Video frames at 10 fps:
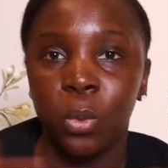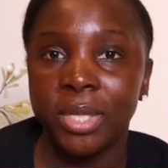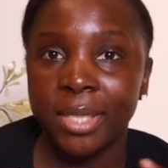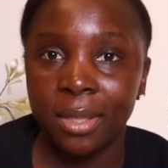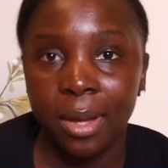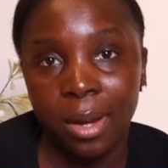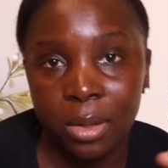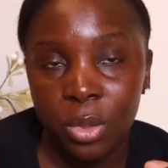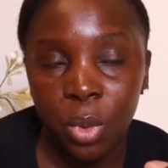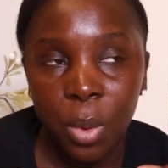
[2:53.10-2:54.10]
we still
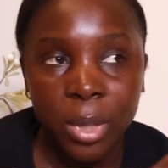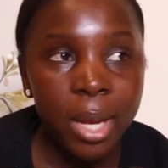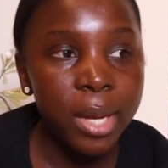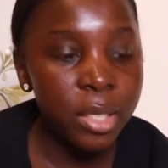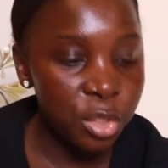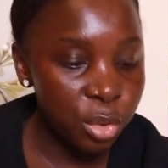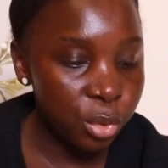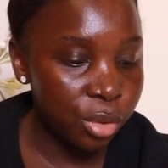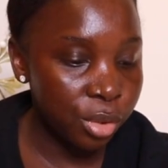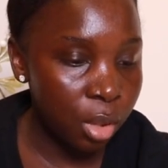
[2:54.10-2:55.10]
gotta do what we gotta
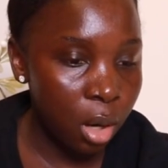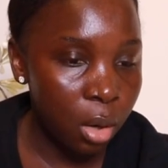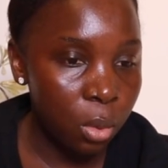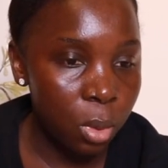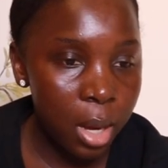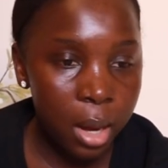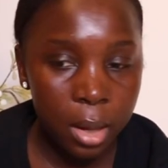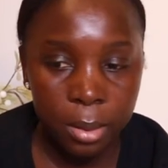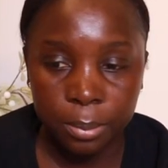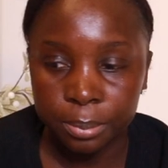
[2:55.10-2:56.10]
do so
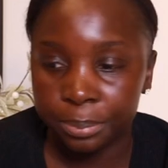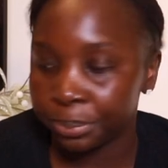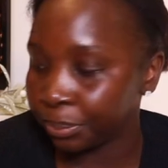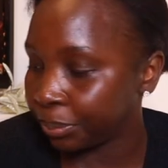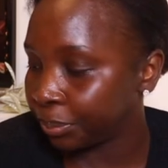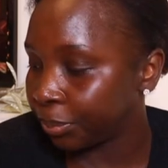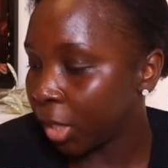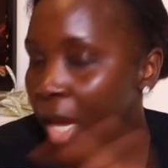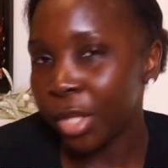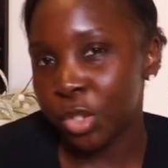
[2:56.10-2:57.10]
um,
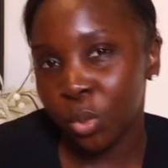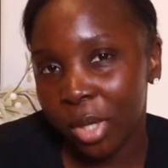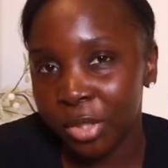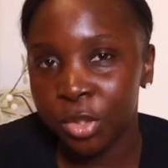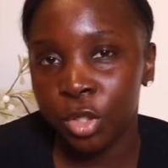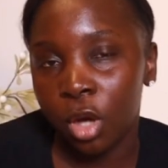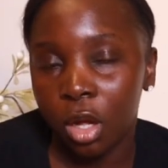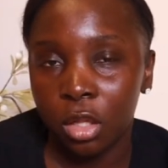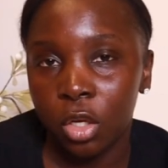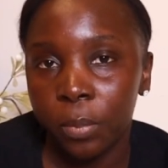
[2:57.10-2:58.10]
I just wanted to
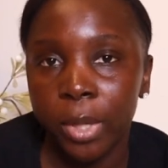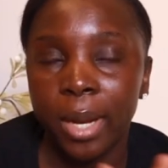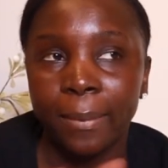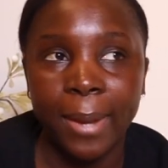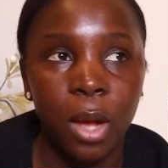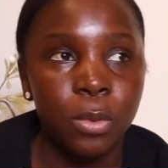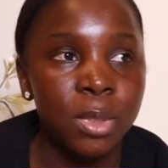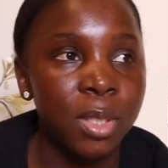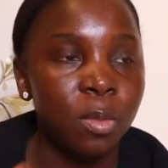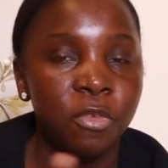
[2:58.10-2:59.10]
talk a little bit
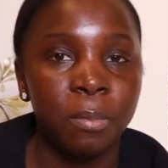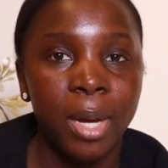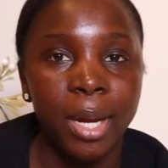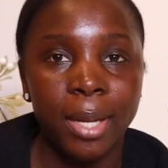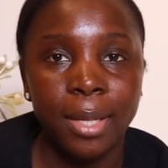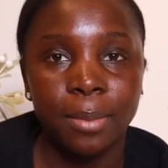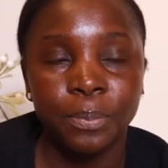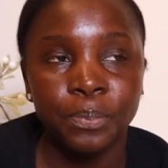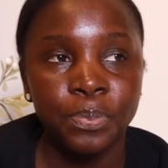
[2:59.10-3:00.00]
about some of my